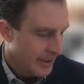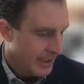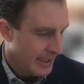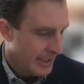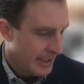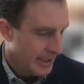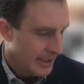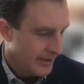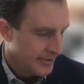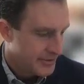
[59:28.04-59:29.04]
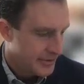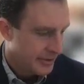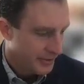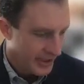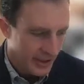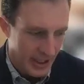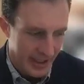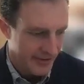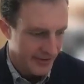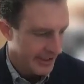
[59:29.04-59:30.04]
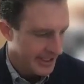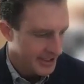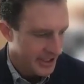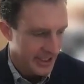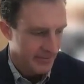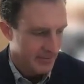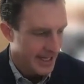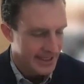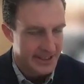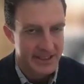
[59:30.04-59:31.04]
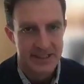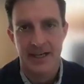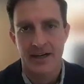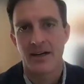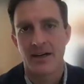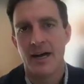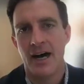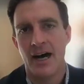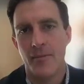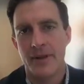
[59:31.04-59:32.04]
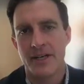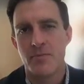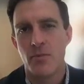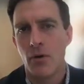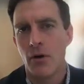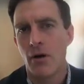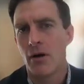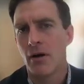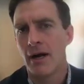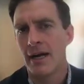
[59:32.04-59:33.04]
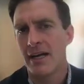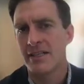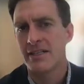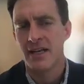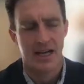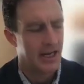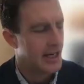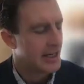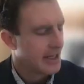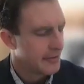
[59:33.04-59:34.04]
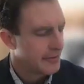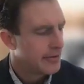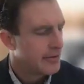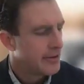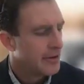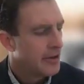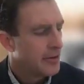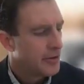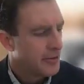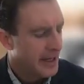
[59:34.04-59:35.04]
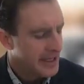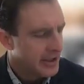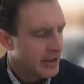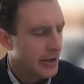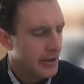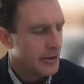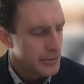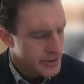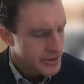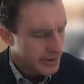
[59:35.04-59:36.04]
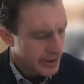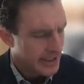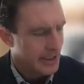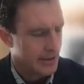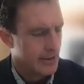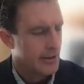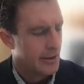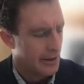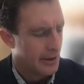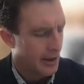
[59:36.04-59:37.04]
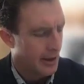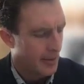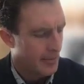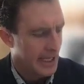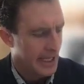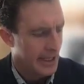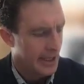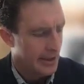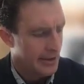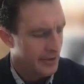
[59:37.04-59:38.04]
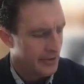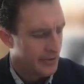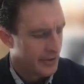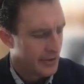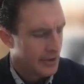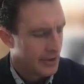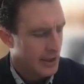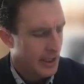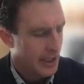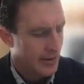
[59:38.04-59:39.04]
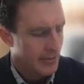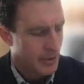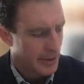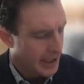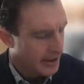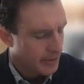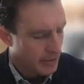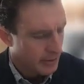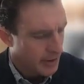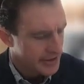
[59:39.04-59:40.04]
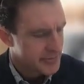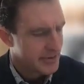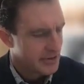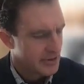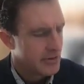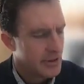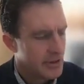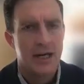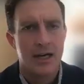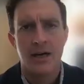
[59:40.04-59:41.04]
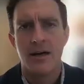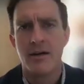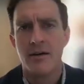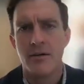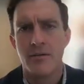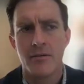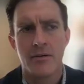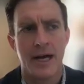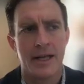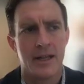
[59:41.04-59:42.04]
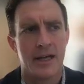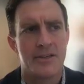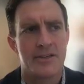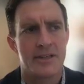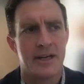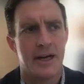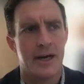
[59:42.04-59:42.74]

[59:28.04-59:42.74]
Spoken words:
Certainly a lot of variation in practice there. That's more, I guess, kind of dependent on who's doing it, and probably local hospital guidelines.